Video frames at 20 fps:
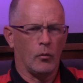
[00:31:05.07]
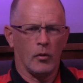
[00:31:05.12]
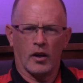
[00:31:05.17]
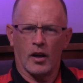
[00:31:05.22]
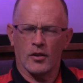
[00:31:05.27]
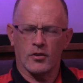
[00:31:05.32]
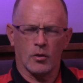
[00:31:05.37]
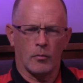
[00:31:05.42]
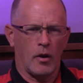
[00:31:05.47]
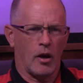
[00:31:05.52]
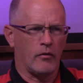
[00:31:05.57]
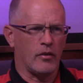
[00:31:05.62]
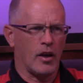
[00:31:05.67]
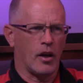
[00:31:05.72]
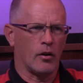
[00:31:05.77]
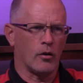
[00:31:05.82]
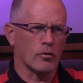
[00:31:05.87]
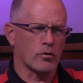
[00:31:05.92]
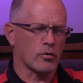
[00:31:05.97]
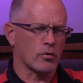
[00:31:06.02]
We got some heavy
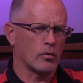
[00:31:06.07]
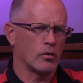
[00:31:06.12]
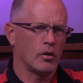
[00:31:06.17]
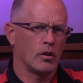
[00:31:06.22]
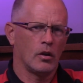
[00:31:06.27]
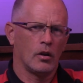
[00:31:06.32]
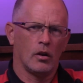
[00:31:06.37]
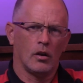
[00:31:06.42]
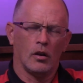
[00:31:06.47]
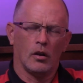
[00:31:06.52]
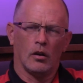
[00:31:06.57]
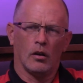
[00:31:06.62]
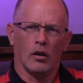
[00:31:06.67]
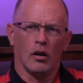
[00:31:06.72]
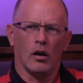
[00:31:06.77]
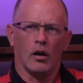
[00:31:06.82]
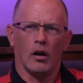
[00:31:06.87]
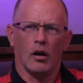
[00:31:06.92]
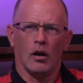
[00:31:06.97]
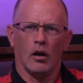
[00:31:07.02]
hitters,
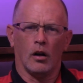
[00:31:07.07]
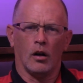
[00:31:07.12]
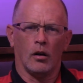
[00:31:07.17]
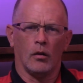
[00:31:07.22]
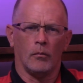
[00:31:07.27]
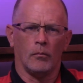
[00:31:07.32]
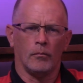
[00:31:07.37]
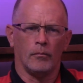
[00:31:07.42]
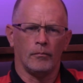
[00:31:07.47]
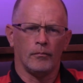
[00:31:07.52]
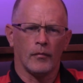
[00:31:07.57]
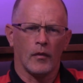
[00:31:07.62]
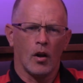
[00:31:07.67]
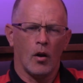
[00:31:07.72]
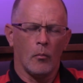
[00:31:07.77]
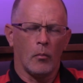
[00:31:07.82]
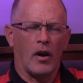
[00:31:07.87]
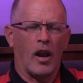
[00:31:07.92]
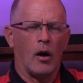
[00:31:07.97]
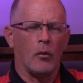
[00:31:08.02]

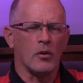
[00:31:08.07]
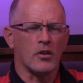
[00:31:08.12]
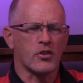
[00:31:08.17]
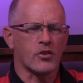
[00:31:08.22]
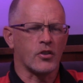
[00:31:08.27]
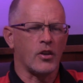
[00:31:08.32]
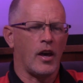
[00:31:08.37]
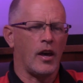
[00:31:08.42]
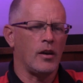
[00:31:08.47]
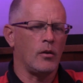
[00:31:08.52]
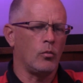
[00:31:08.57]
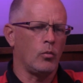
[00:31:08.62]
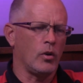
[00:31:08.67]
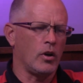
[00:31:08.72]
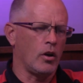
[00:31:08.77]
but I would say